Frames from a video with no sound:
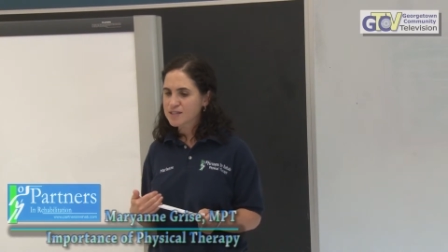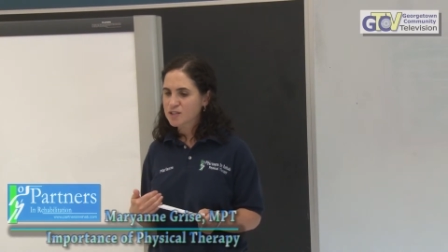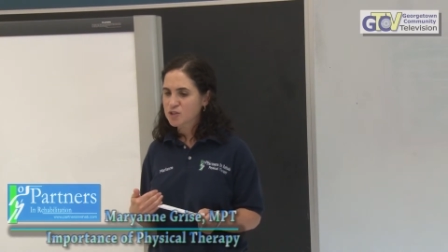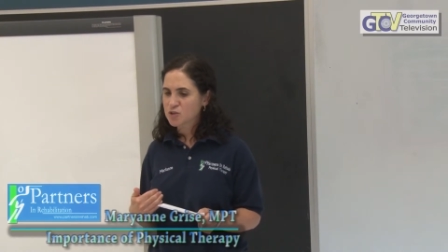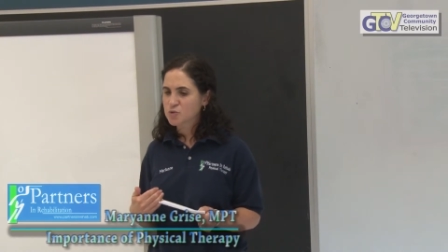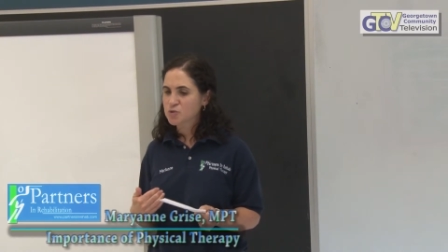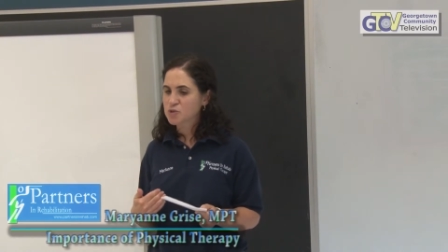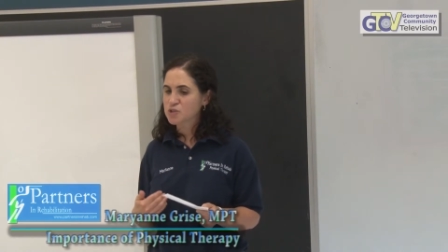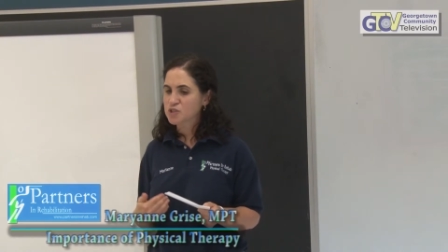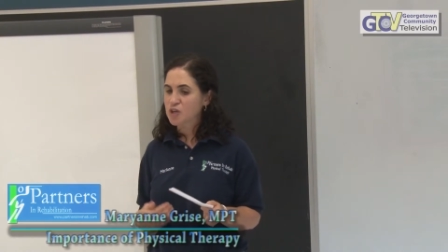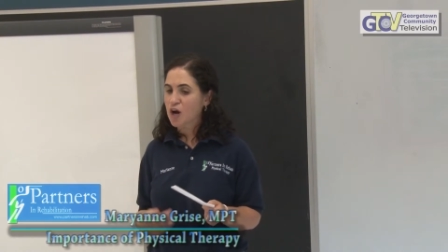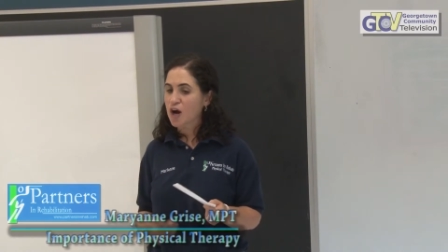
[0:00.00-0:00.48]

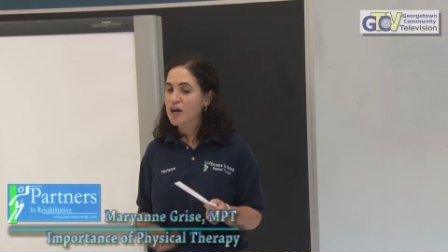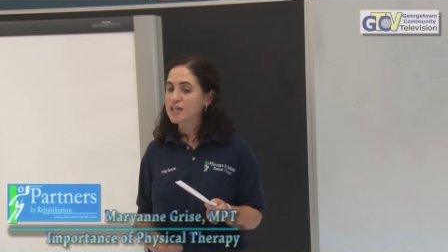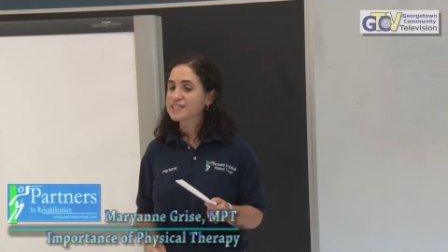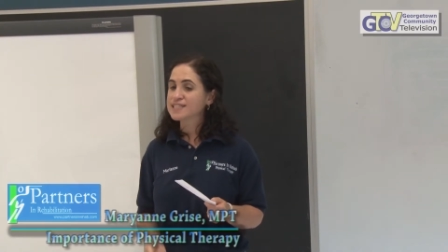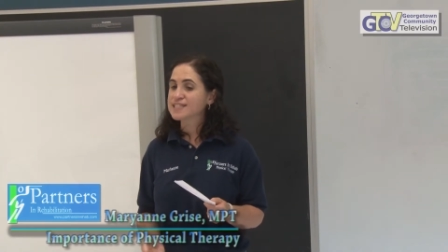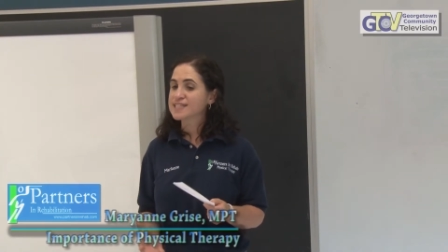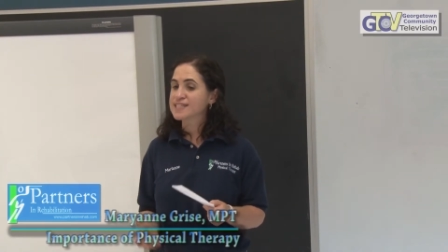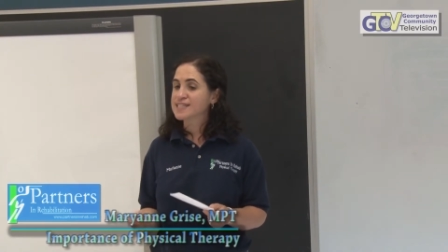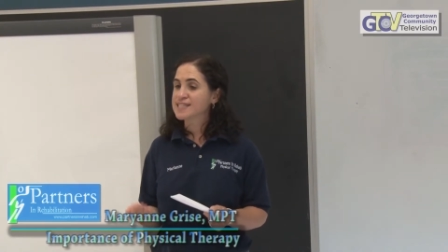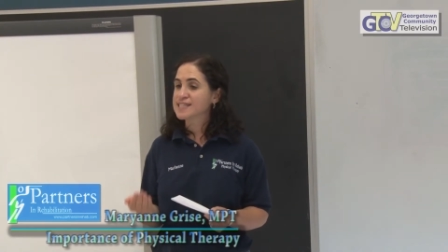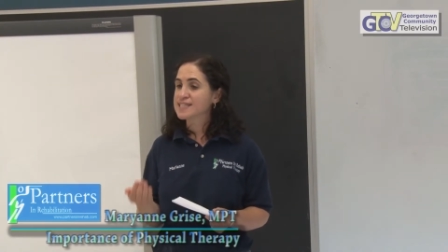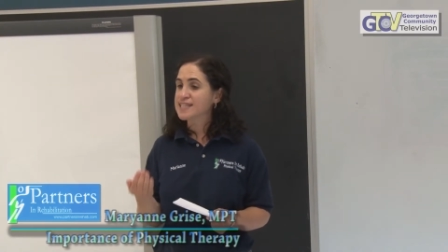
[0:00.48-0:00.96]
you start
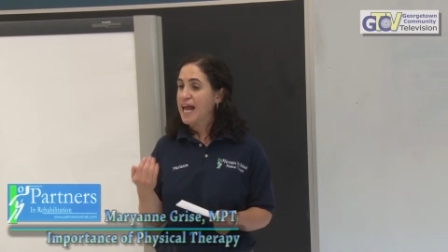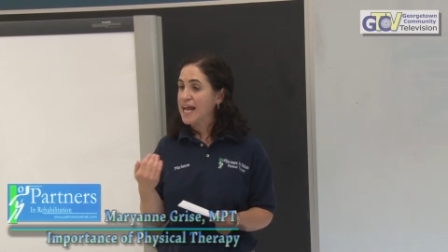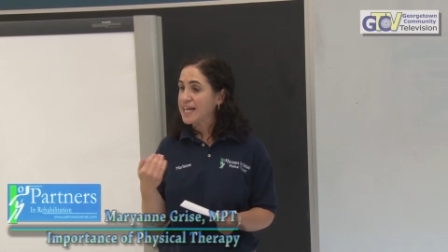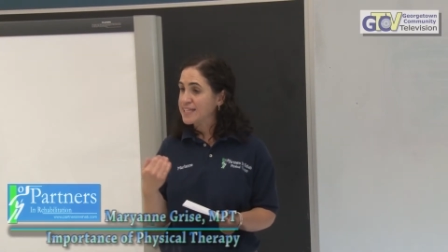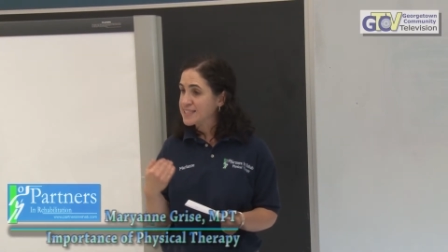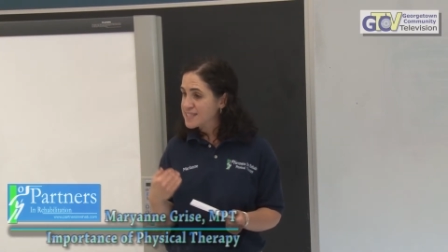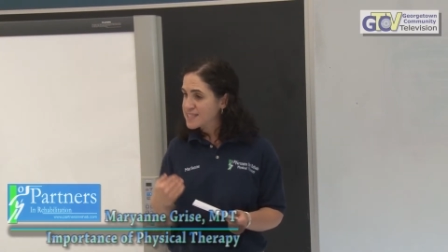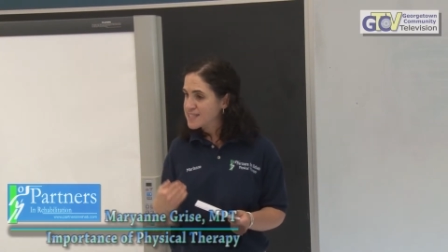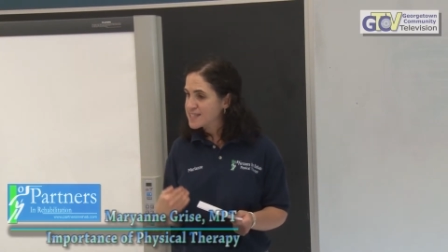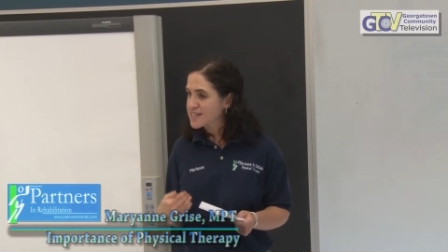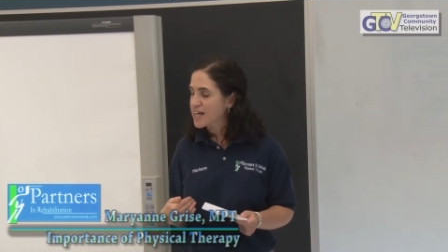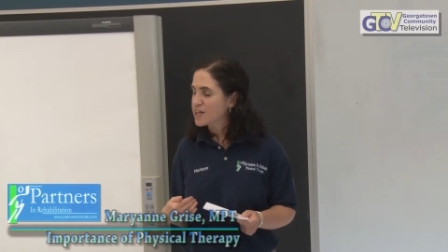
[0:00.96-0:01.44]
to
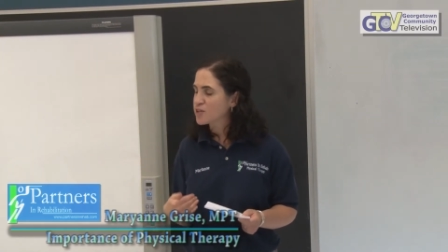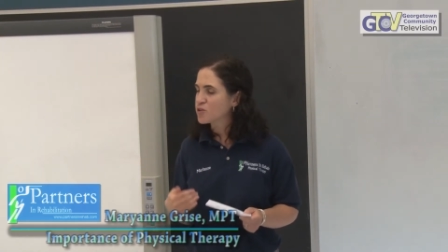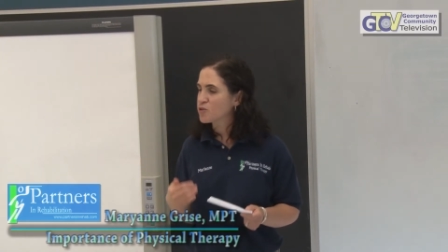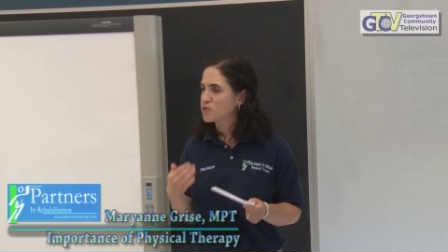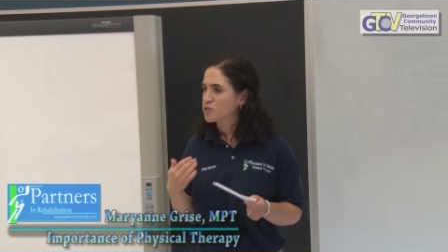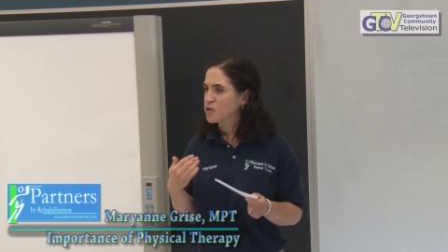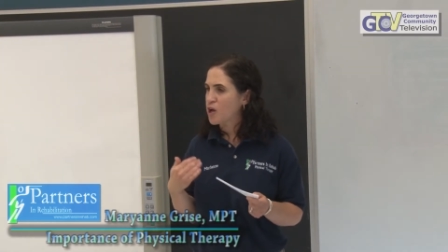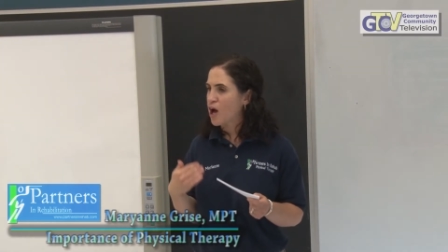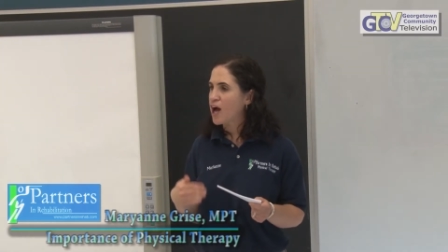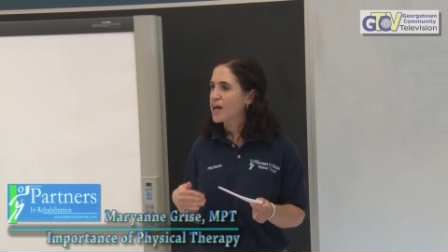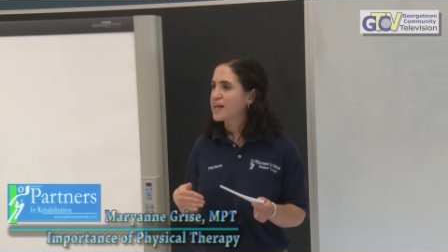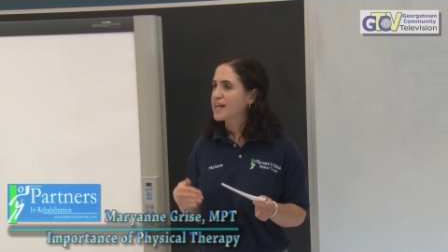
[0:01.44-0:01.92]
sense that you're
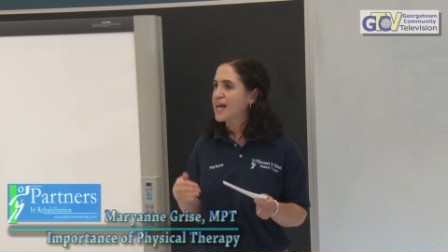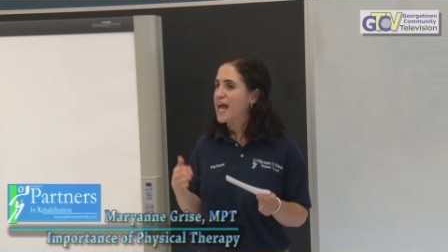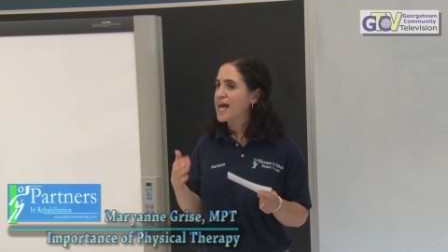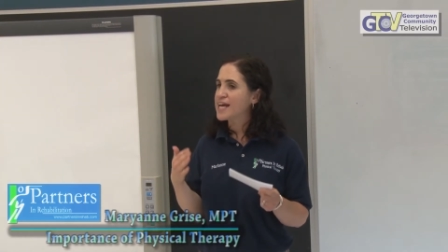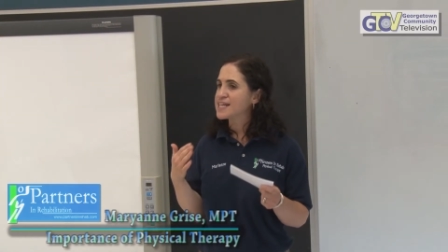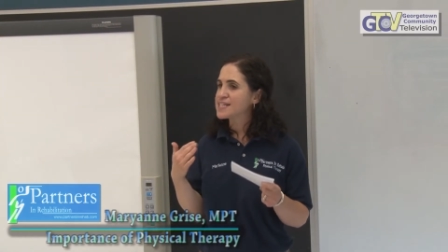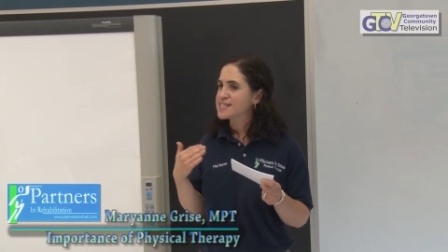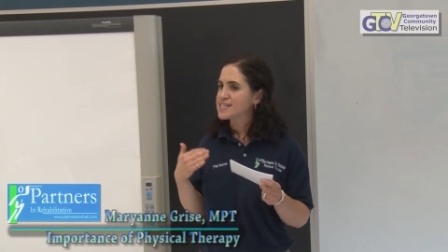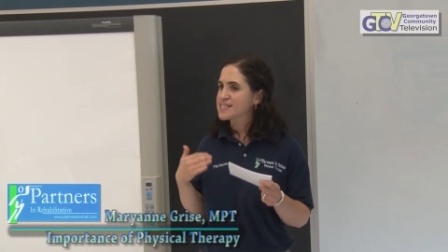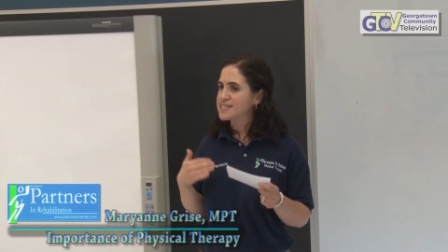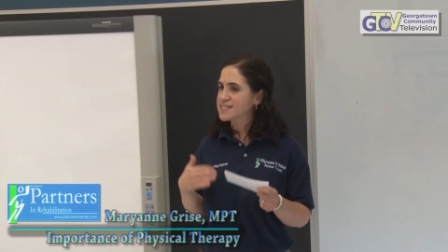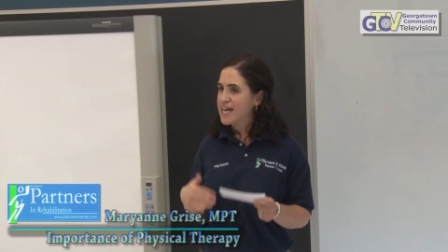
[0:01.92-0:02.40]
not
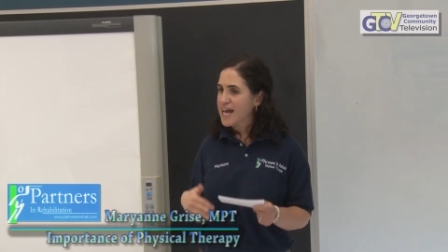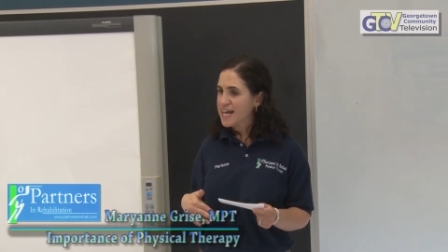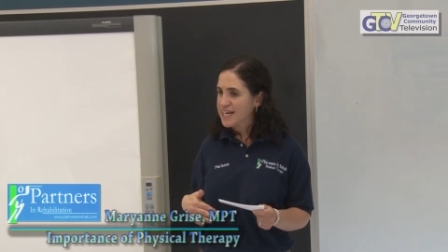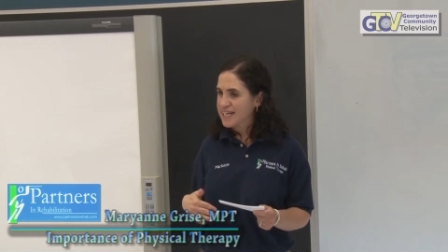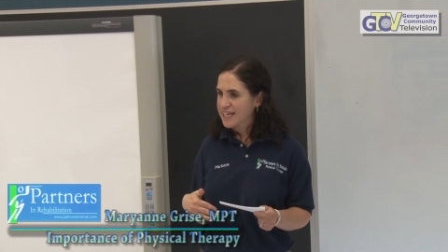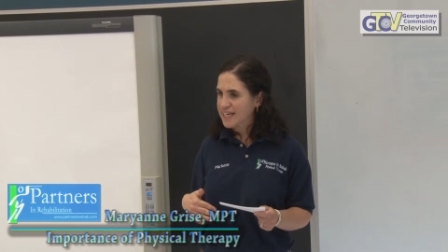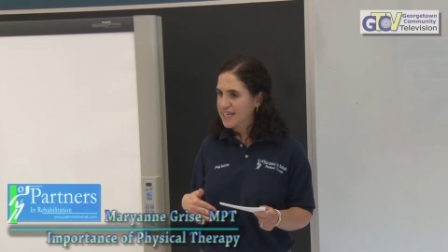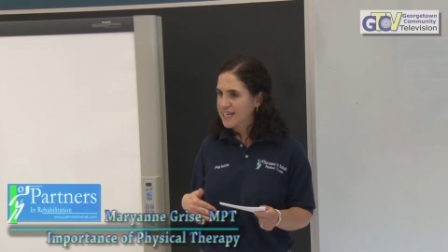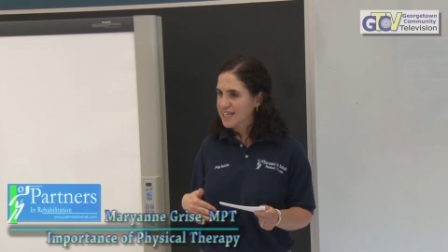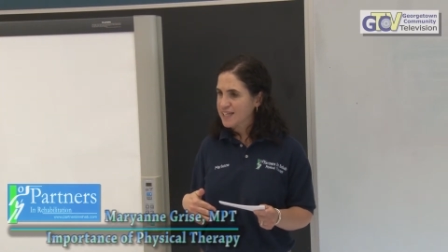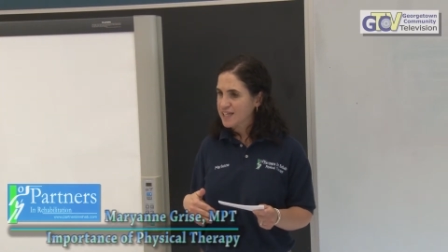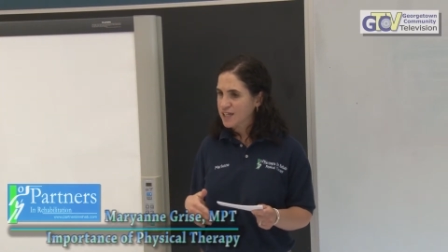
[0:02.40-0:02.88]
as
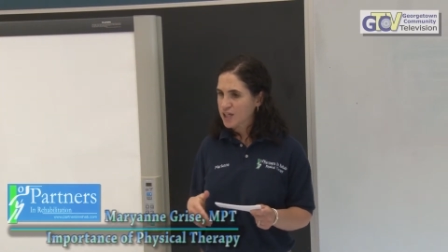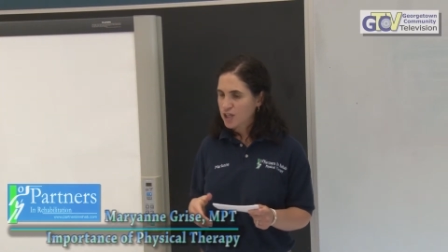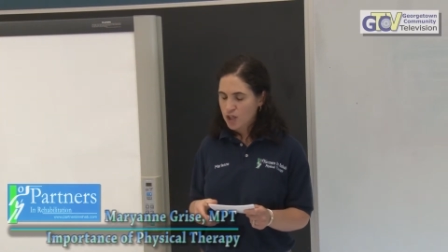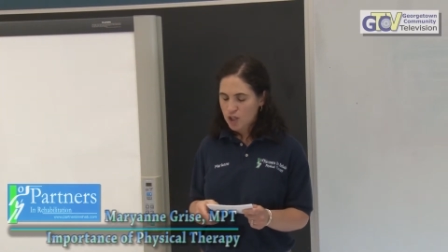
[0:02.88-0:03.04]
steady,